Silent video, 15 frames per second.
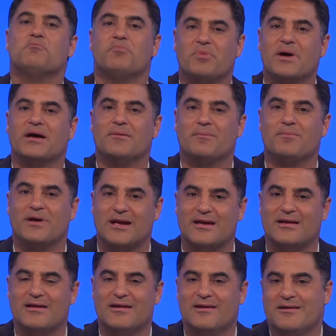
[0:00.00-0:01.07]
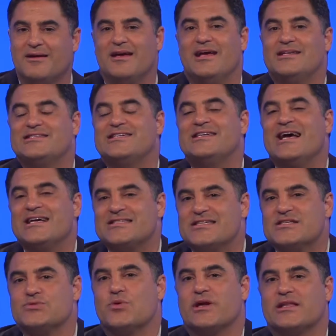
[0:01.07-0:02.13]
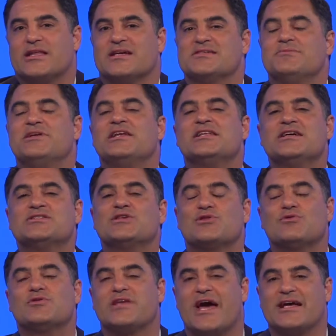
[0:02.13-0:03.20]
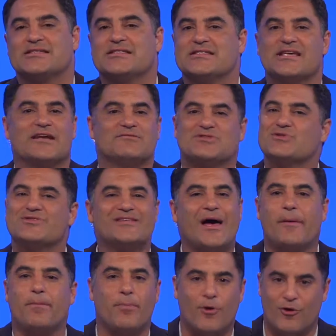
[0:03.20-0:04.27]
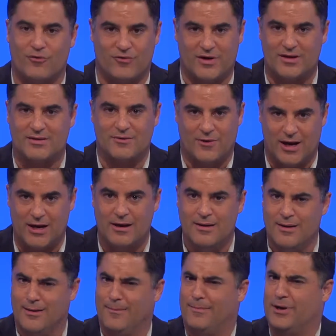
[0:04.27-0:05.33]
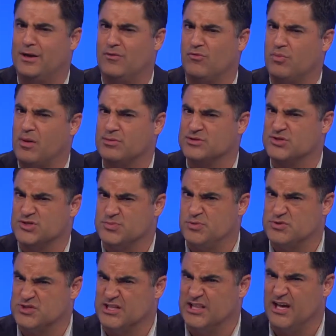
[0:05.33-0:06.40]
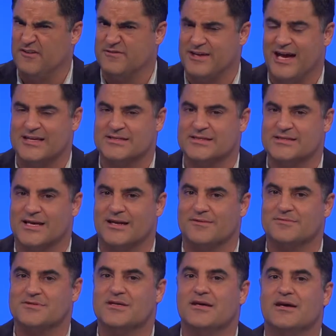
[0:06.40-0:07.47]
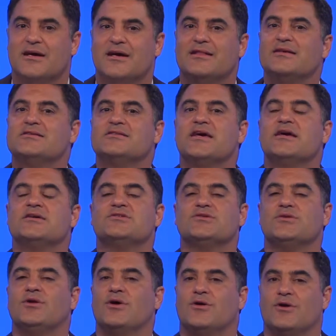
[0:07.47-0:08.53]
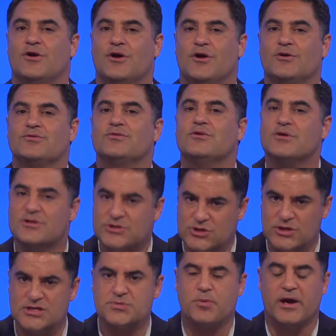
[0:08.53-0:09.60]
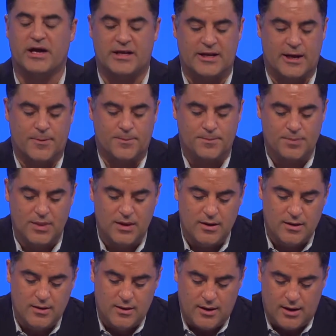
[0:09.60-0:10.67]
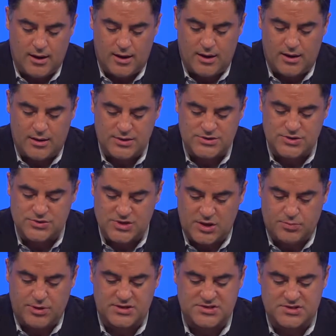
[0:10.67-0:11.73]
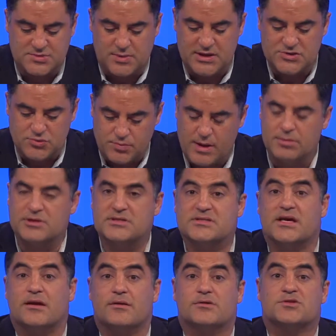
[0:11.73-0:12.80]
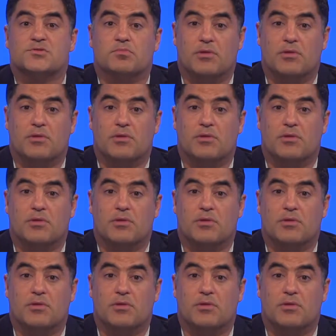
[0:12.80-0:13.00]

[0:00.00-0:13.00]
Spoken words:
but it's in essence what it does. I mean, it does it through tax incentives, so it's not perfect, right? But Republicans are supposed to love tax incentives. In this case, no. So let's break it down. Associated Press explains Republican senators